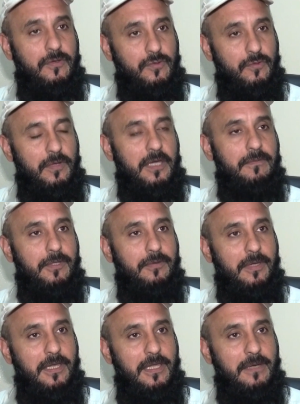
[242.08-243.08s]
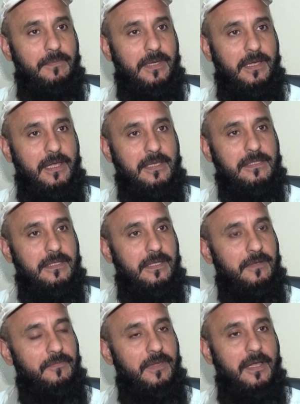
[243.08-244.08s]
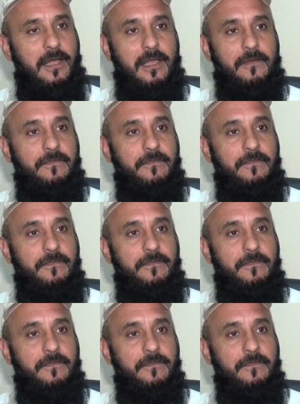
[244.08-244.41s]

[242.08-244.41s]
To work with you here, because we all